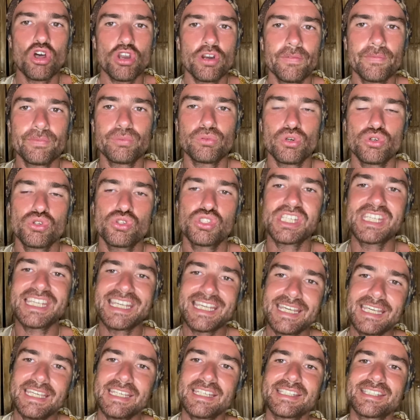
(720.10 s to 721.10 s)
of
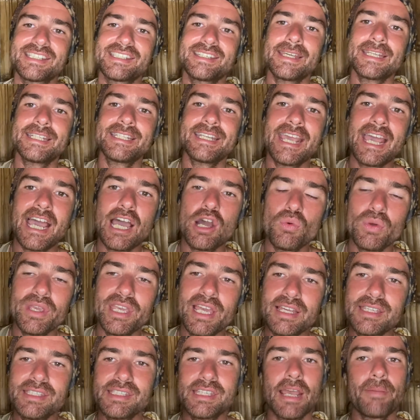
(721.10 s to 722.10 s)
routines that now we
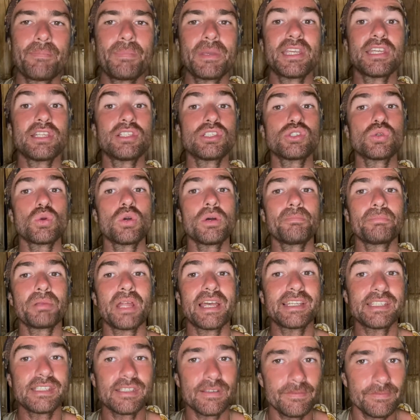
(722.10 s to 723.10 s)
are stepping into a
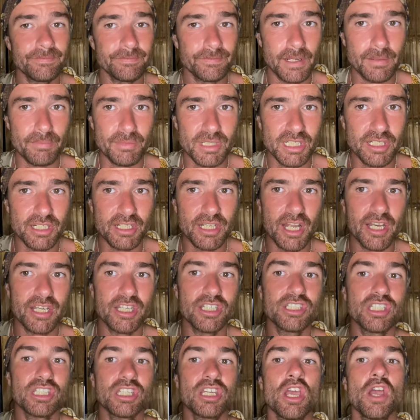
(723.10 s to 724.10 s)
place of feminine
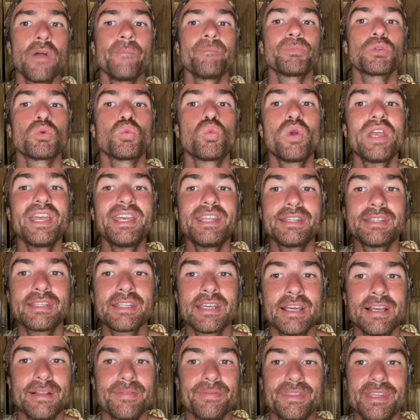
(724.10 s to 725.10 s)
energy with
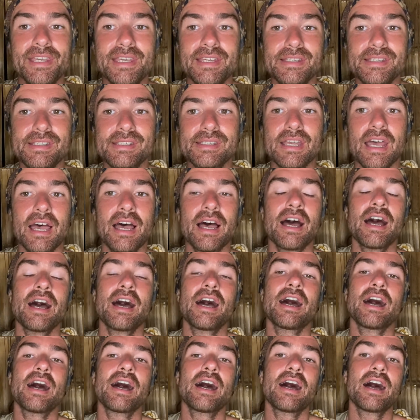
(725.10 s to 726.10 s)
this
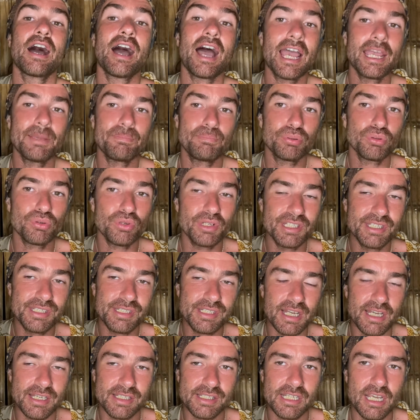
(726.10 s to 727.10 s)
High
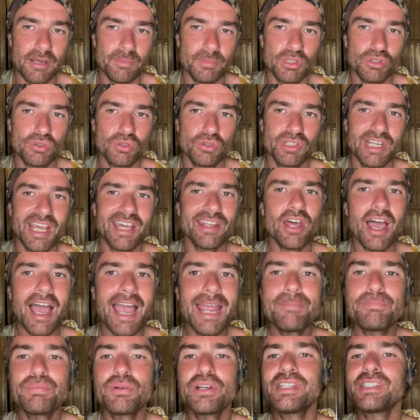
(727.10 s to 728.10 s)
Priestess coming through. Now, the High
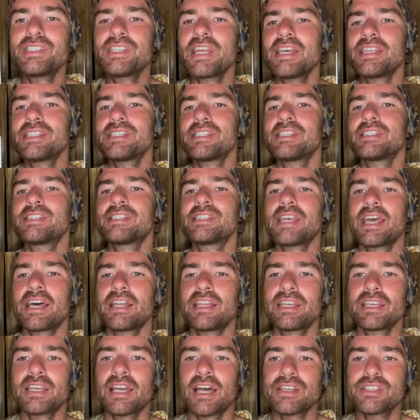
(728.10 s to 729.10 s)
Priestess is
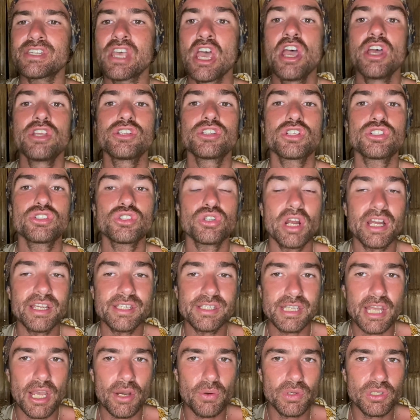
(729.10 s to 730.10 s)
telling us to
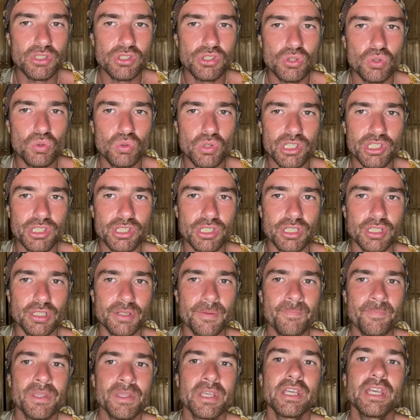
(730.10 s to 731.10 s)
trust our intuition,
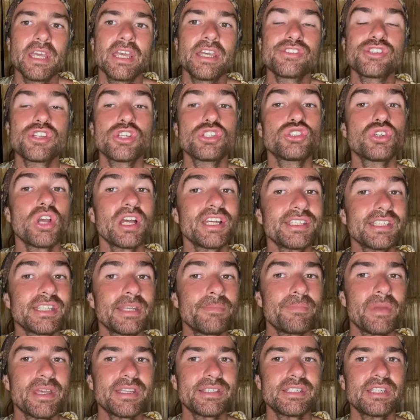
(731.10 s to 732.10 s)
is to trust the
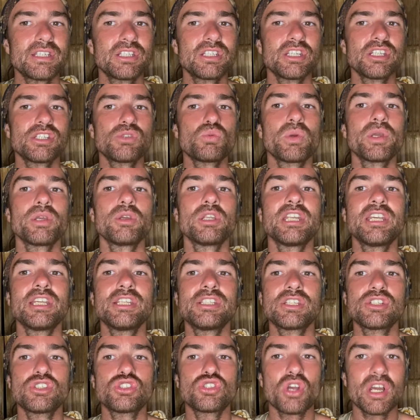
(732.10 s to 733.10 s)
messages. We need
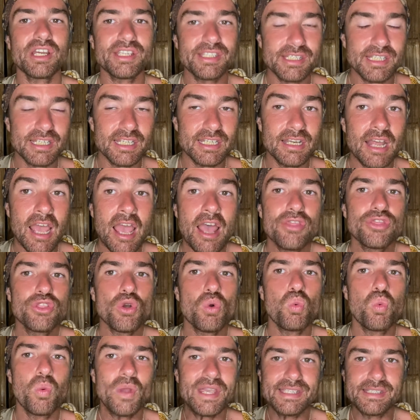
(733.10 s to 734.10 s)
to trust in the
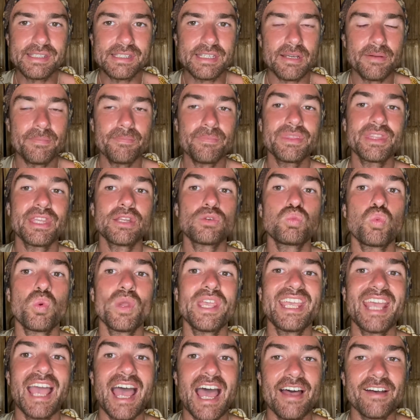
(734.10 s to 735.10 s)
wisdom that
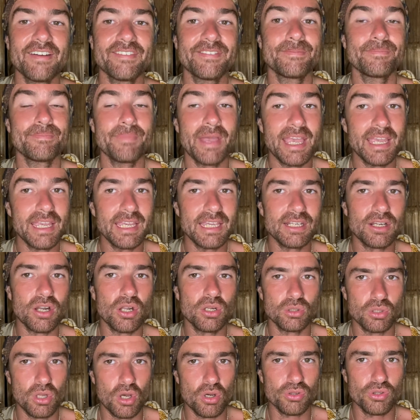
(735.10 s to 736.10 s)
we have made
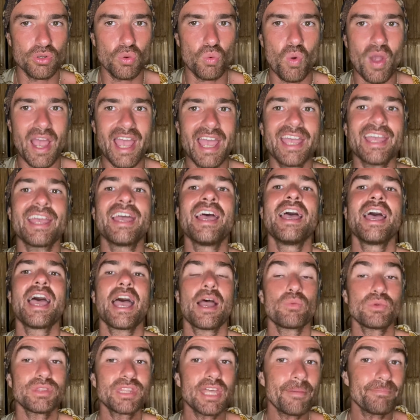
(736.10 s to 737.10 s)
along the way.
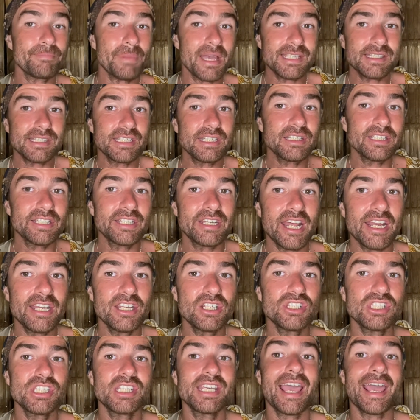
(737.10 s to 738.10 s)
And with that masculine
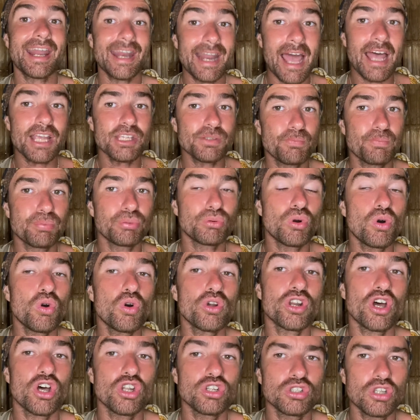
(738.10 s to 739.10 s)
energy, it has
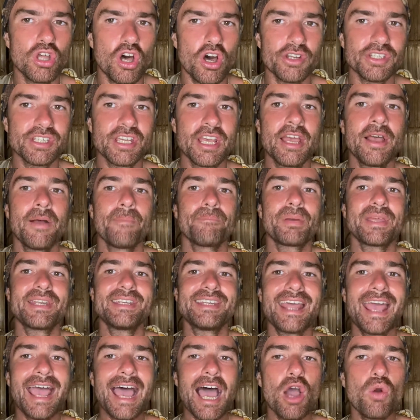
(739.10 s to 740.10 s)
brought a lot. But
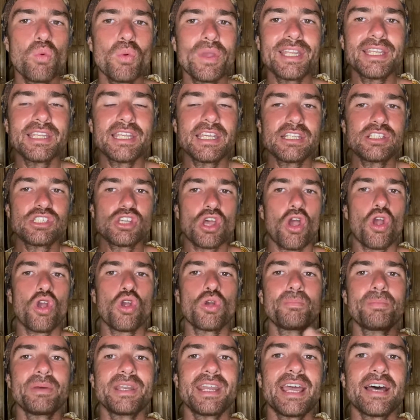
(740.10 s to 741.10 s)
now we need to
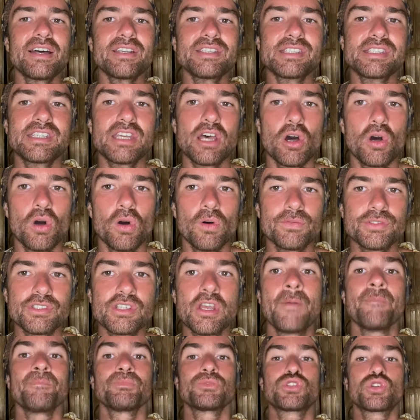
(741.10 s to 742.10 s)
open ourselves
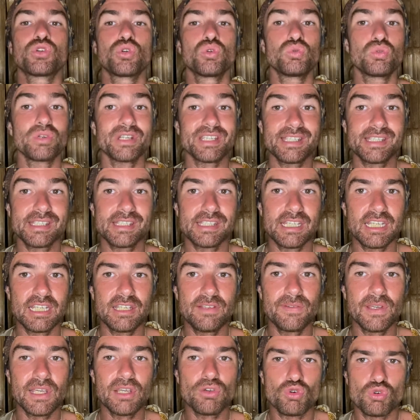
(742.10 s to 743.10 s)
to
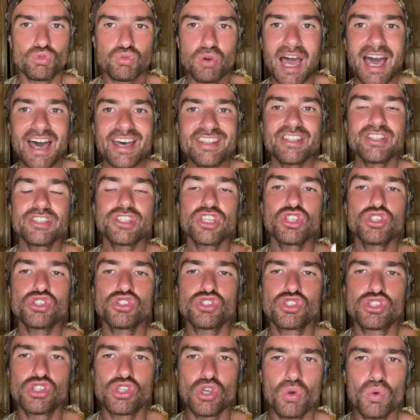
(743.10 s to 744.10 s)
receiving rather than
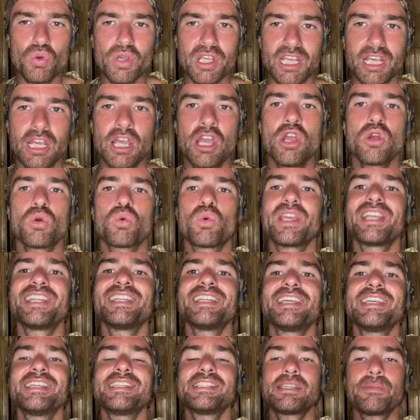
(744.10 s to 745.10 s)
doing. We
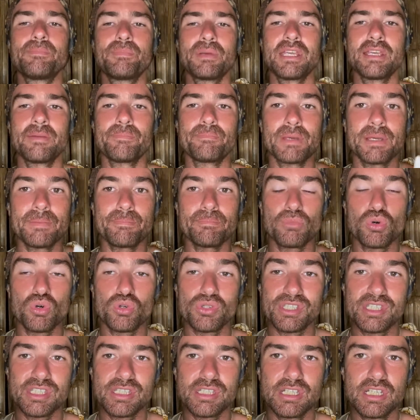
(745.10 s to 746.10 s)
need to be a bit more
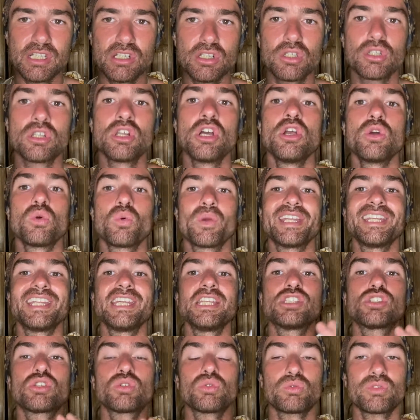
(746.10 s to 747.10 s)
still. We
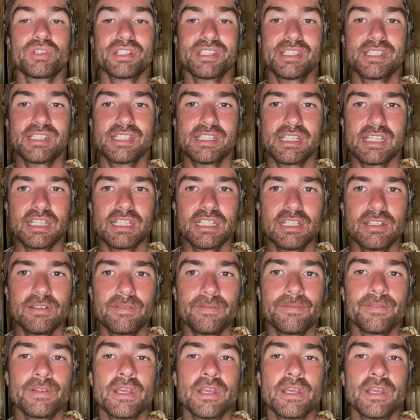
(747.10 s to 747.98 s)
need to receive